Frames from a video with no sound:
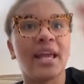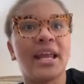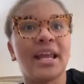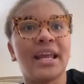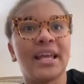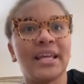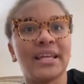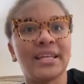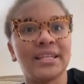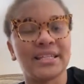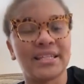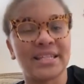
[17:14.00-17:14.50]
It
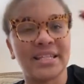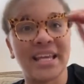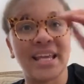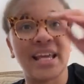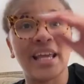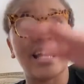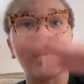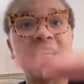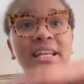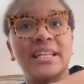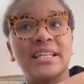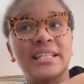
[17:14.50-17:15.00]

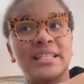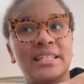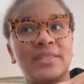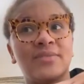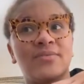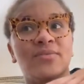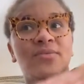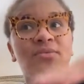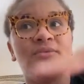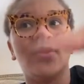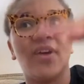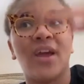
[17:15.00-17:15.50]
is
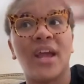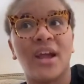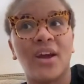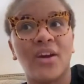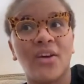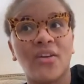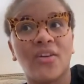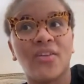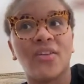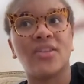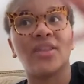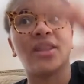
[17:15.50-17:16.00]

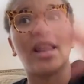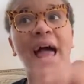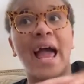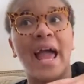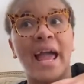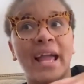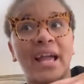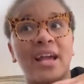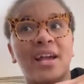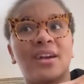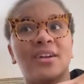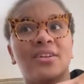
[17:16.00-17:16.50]
very
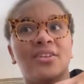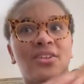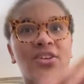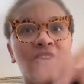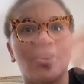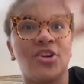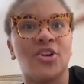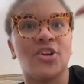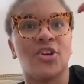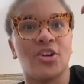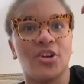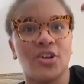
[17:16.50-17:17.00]
like
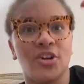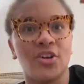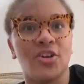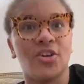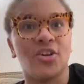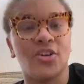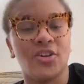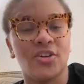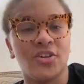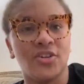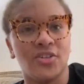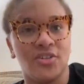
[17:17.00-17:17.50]

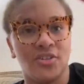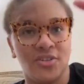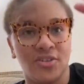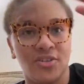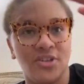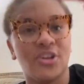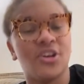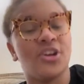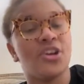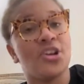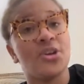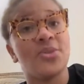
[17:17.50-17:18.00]
you're
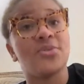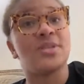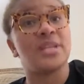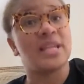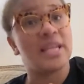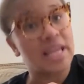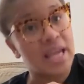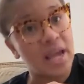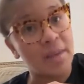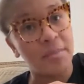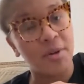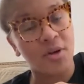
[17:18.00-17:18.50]

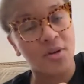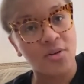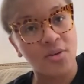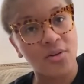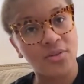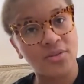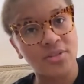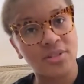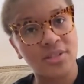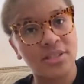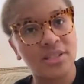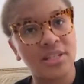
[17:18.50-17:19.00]
using
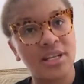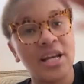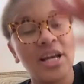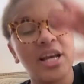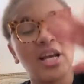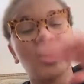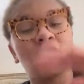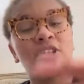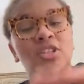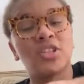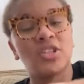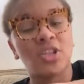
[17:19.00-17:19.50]
chemicals.
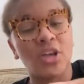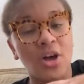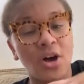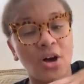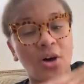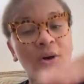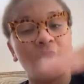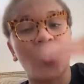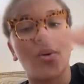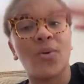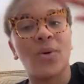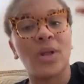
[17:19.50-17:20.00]

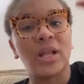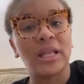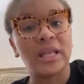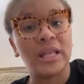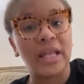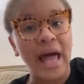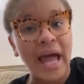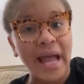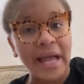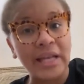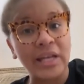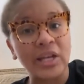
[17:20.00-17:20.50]
So
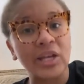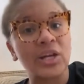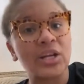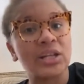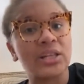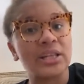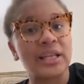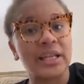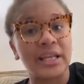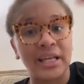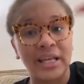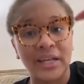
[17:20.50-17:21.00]

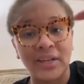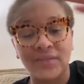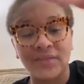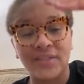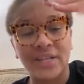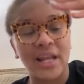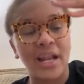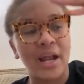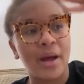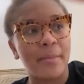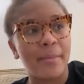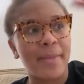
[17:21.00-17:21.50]
lightener lives
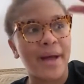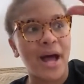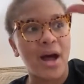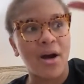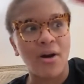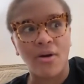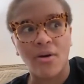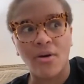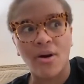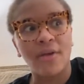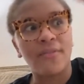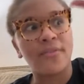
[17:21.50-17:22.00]
at
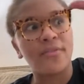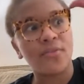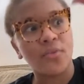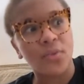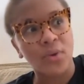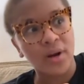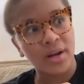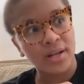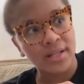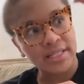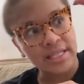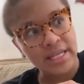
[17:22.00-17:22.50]
about a
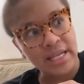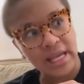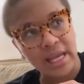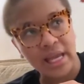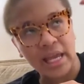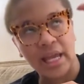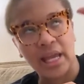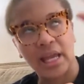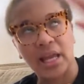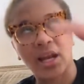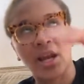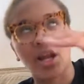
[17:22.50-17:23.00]

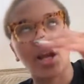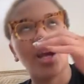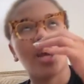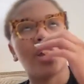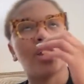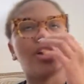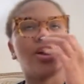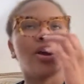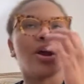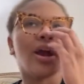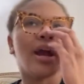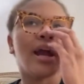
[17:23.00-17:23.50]
14.
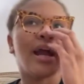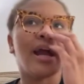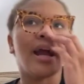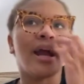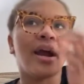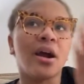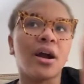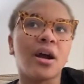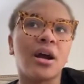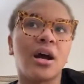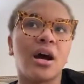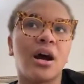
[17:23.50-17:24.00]
Your
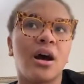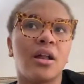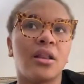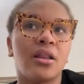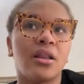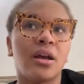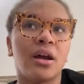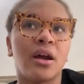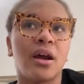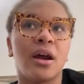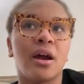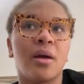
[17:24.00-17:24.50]
hair
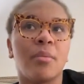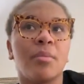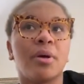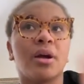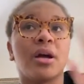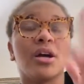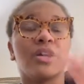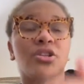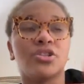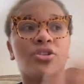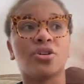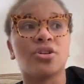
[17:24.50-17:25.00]
color,
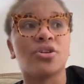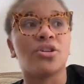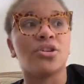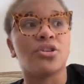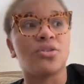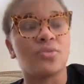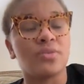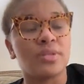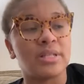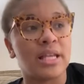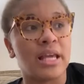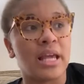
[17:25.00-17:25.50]
because you're
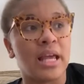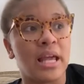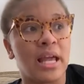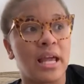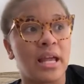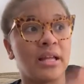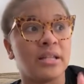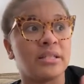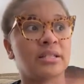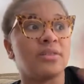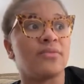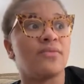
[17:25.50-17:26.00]

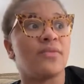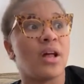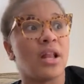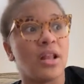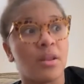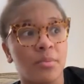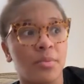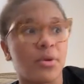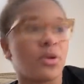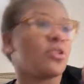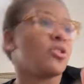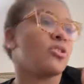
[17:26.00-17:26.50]
using
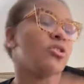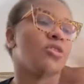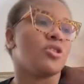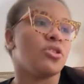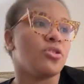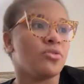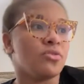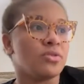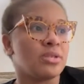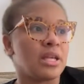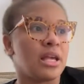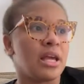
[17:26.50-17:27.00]
developer, you're
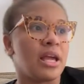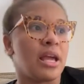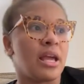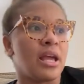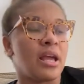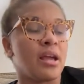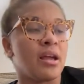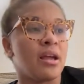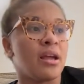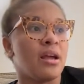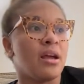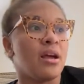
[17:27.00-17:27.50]

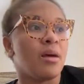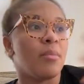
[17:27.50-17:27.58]
using